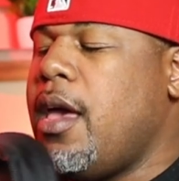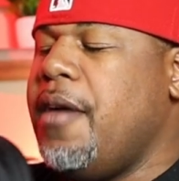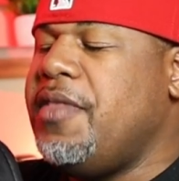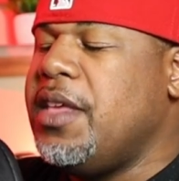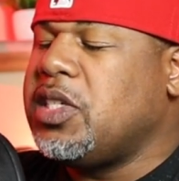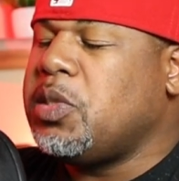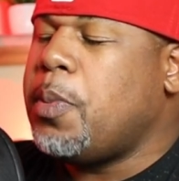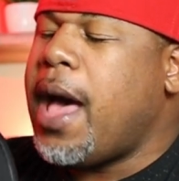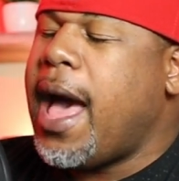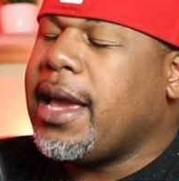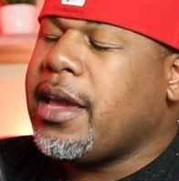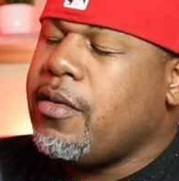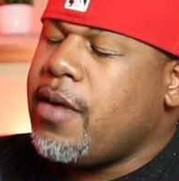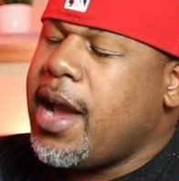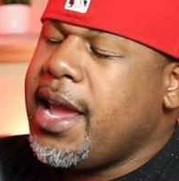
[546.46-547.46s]
this
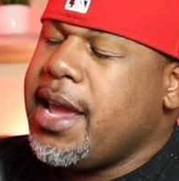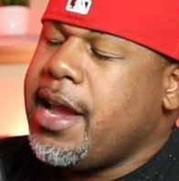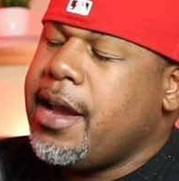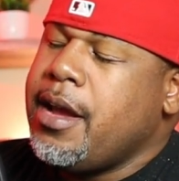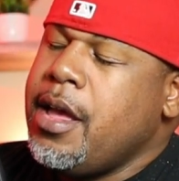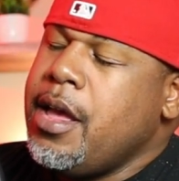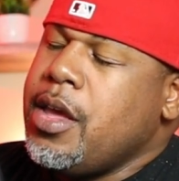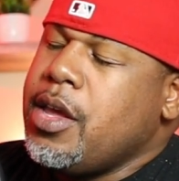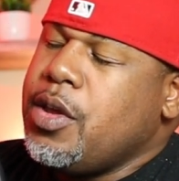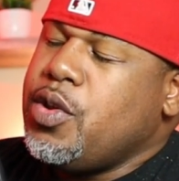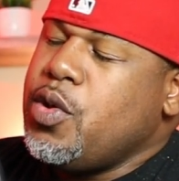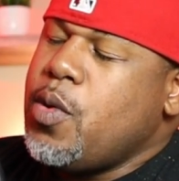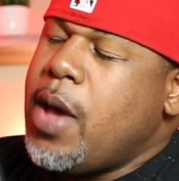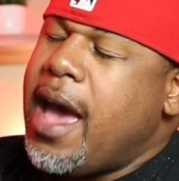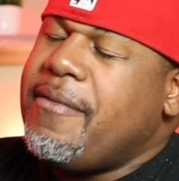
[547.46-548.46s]
pocket right here, you
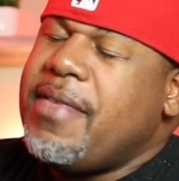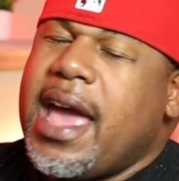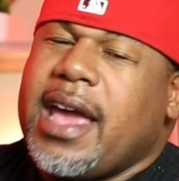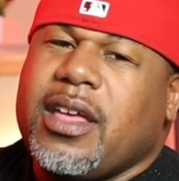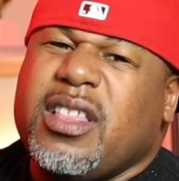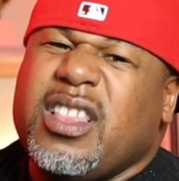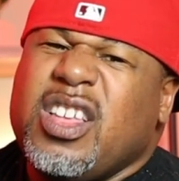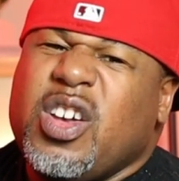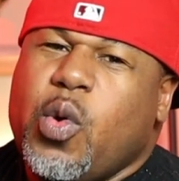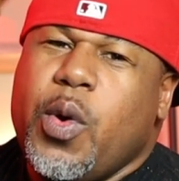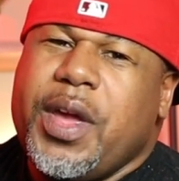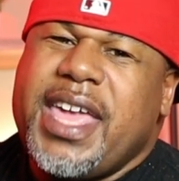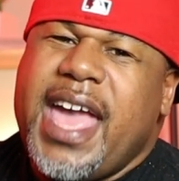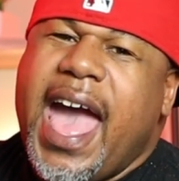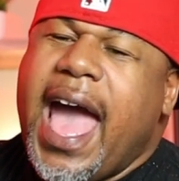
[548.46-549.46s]
do have that
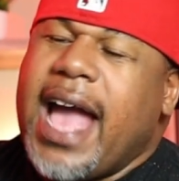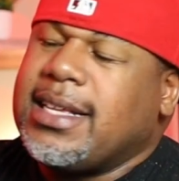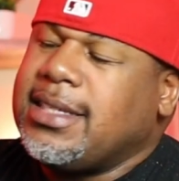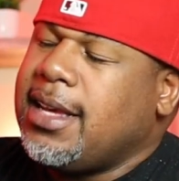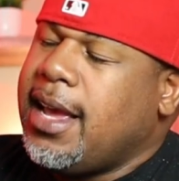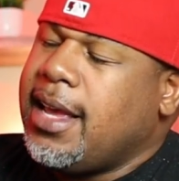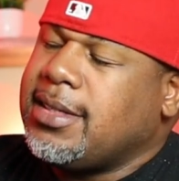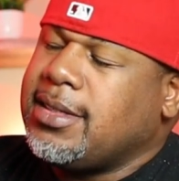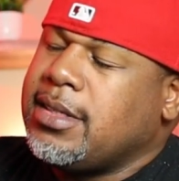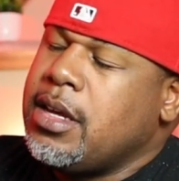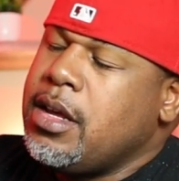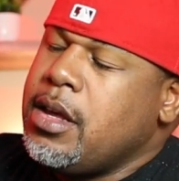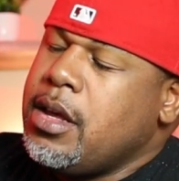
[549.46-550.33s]
quick access